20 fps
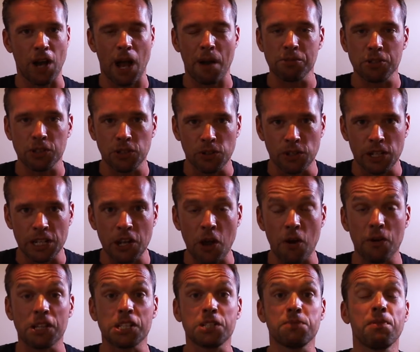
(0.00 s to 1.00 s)
absolutely no
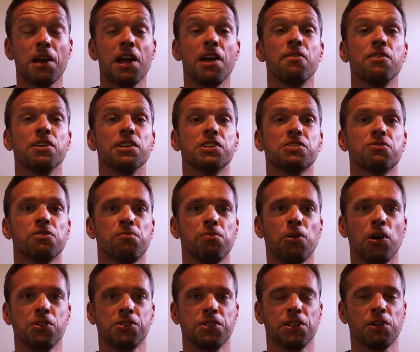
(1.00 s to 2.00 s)
experience with
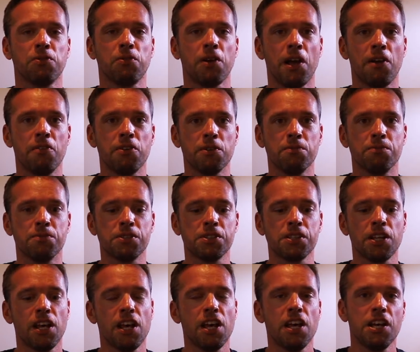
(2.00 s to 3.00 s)
planted aquariums.